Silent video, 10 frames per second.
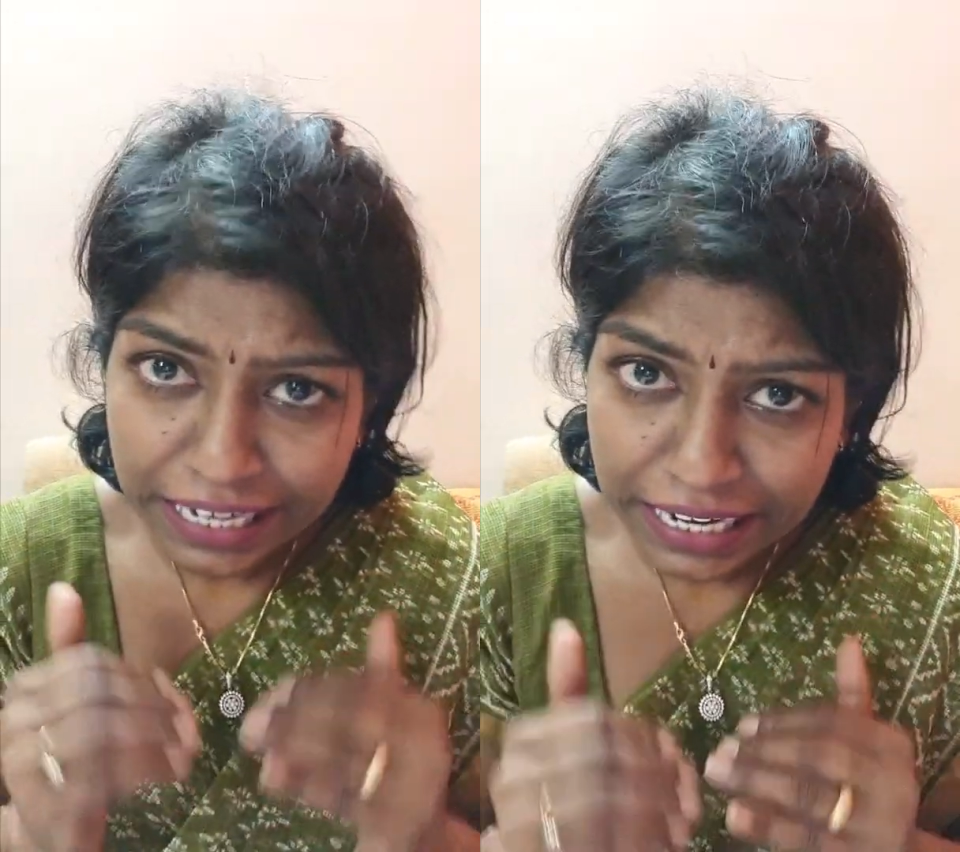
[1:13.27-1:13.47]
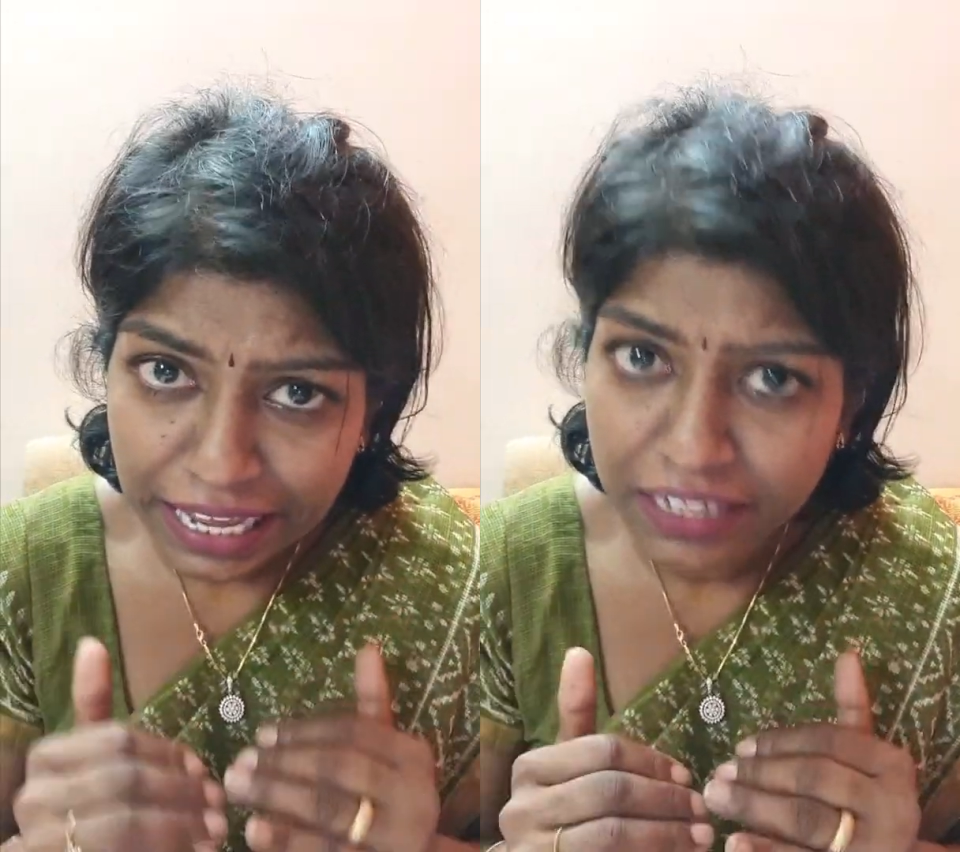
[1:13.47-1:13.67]

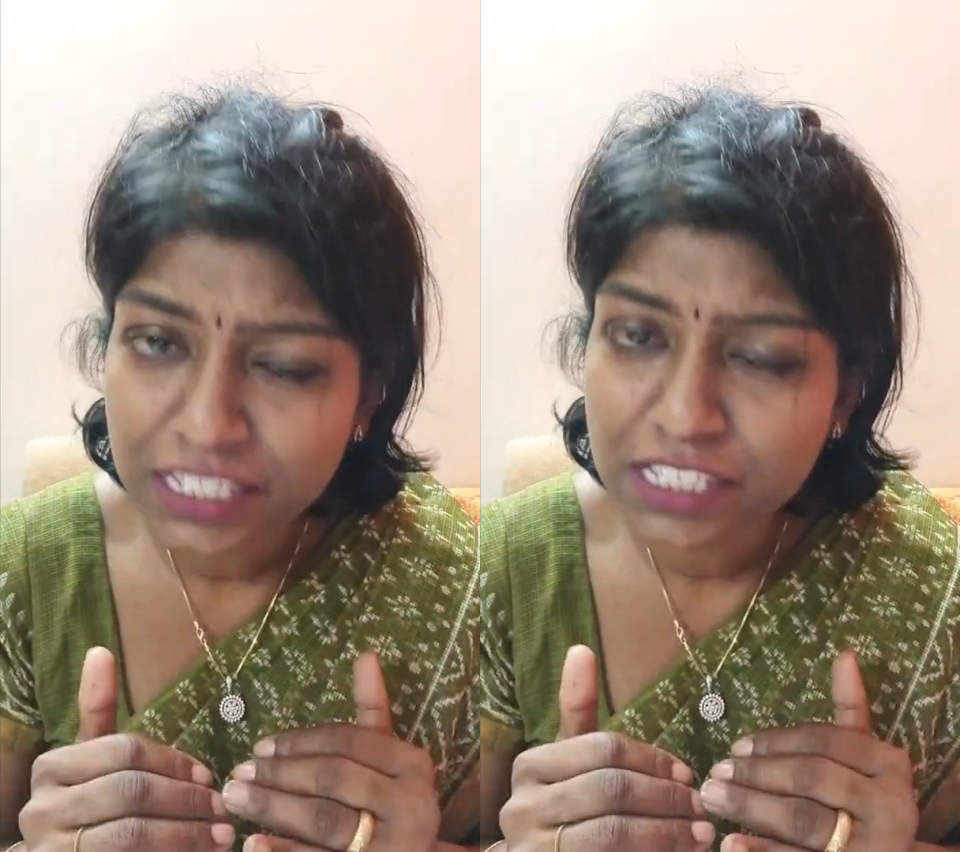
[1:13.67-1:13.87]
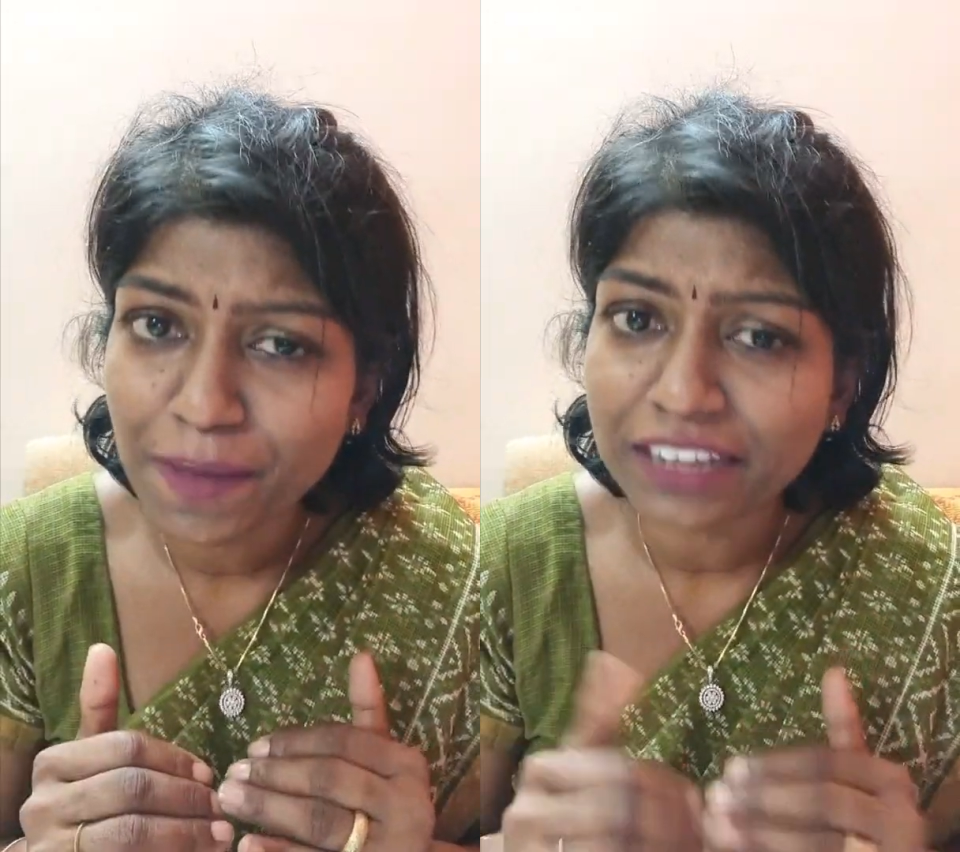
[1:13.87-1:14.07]

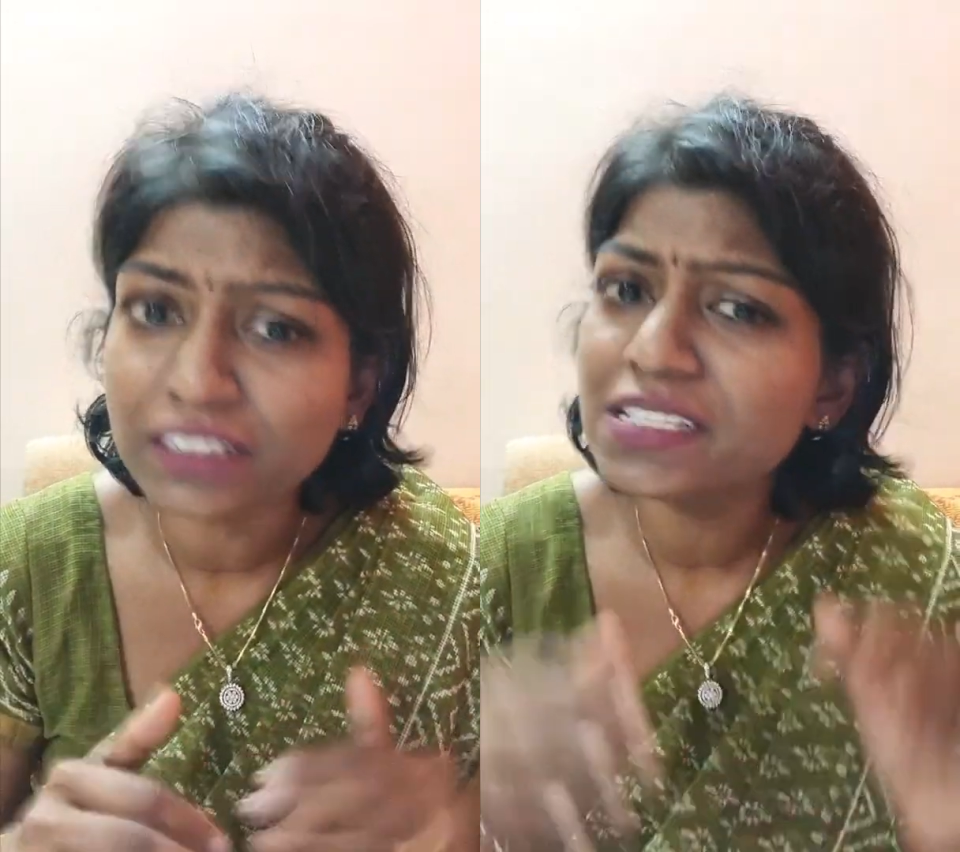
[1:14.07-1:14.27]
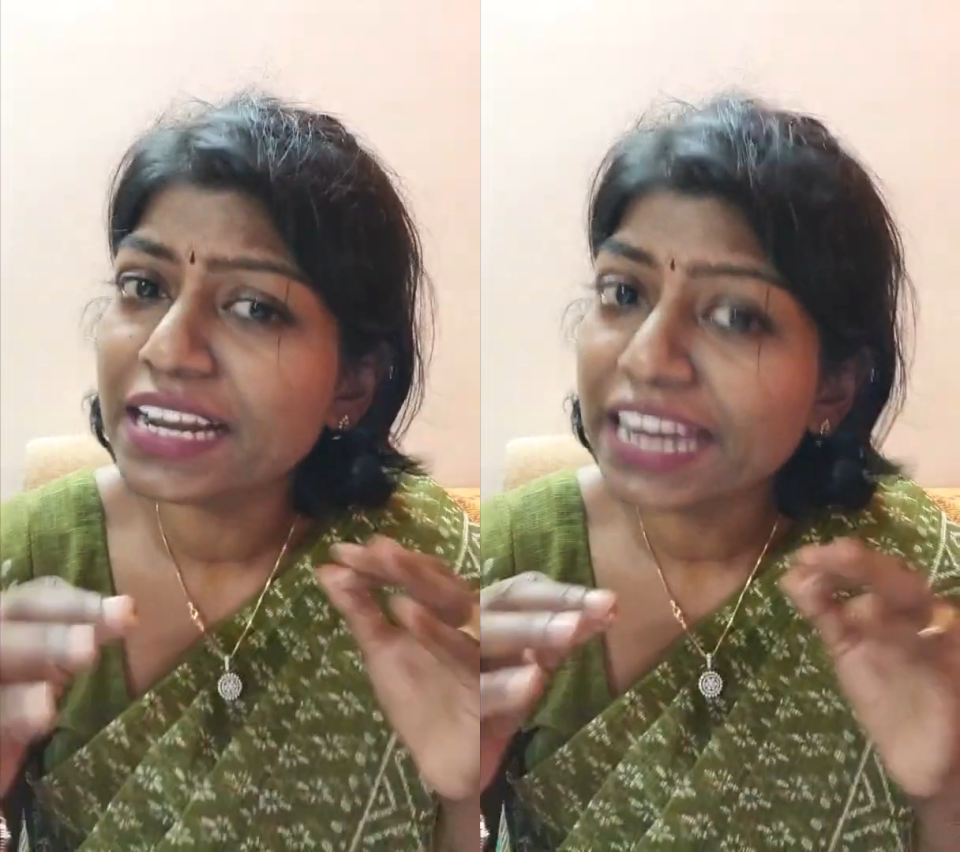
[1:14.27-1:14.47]
inheritance
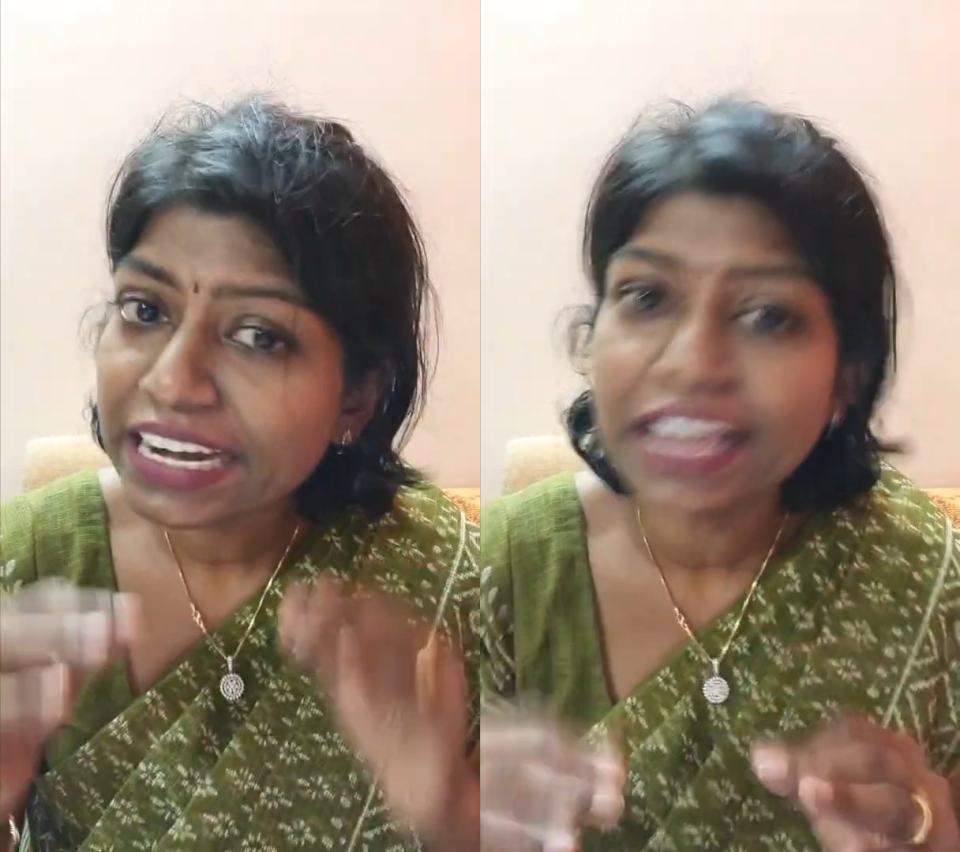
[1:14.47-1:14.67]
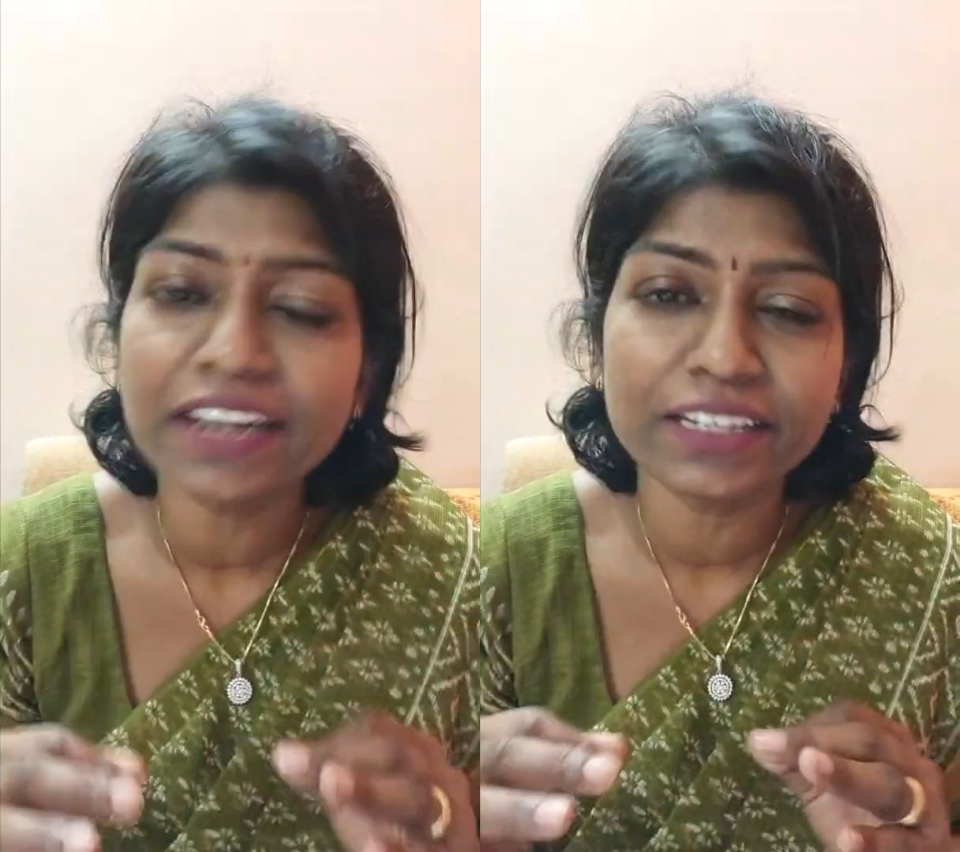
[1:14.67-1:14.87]
pattern. They are
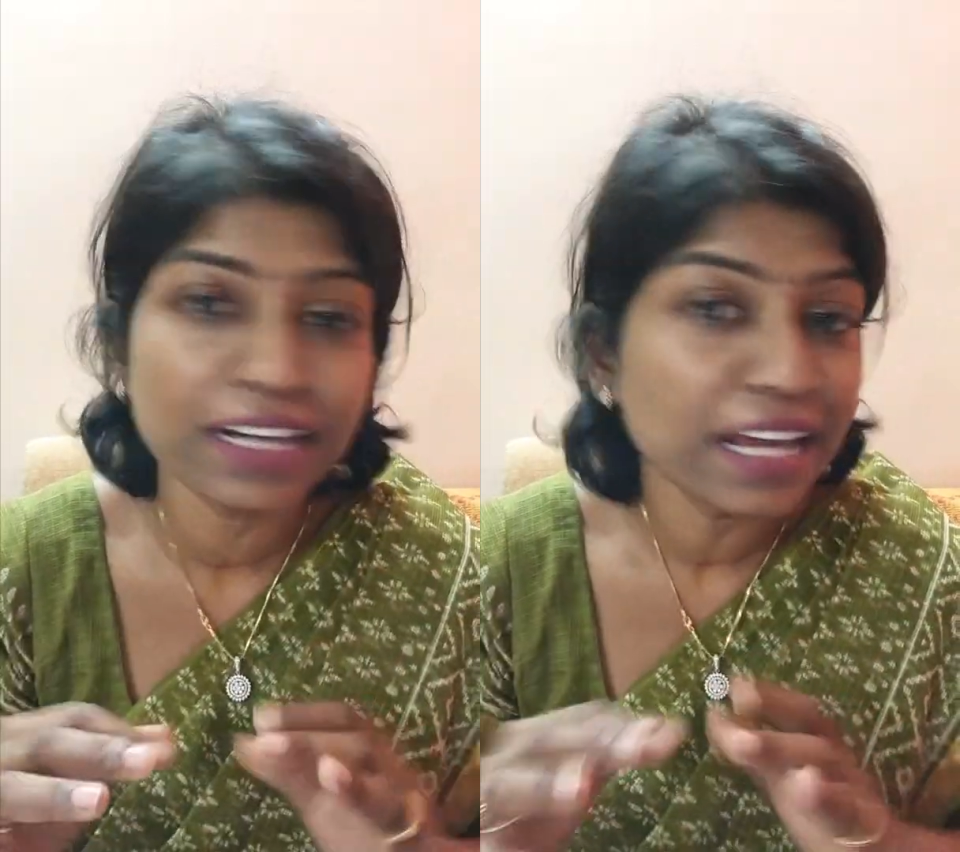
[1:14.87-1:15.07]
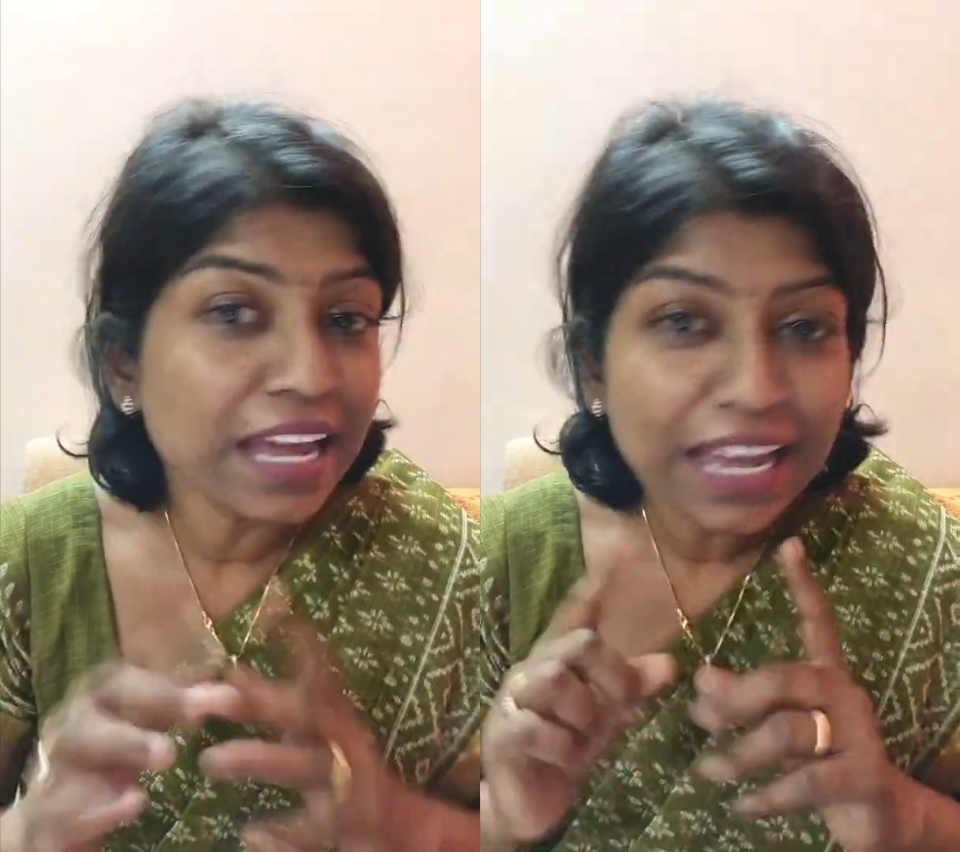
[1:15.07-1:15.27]
inherited.